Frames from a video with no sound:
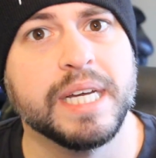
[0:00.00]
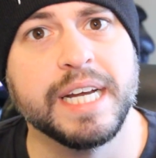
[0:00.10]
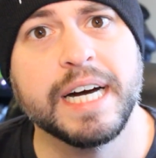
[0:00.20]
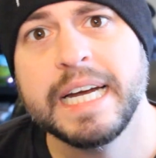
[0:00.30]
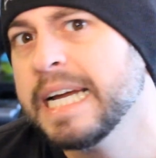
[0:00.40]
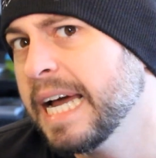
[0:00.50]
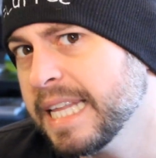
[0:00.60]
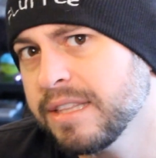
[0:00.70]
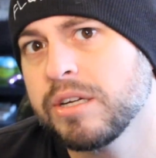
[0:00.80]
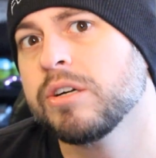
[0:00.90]
media, and
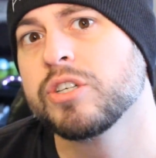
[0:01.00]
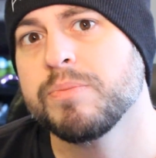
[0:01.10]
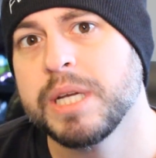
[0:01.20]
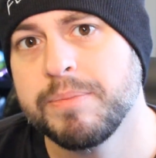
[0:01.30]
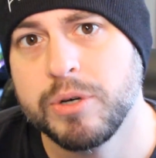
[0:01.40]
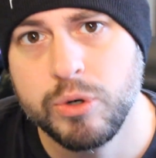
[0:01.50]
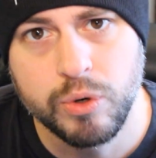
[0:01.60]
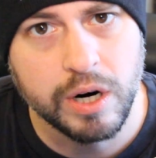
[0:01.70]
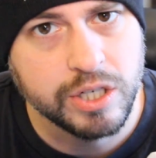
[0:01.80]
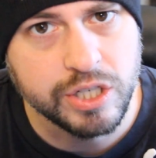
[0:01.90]
then there are some people
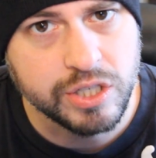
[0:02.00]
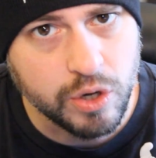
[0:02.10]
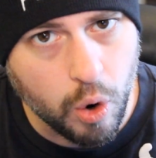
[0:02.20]
who are just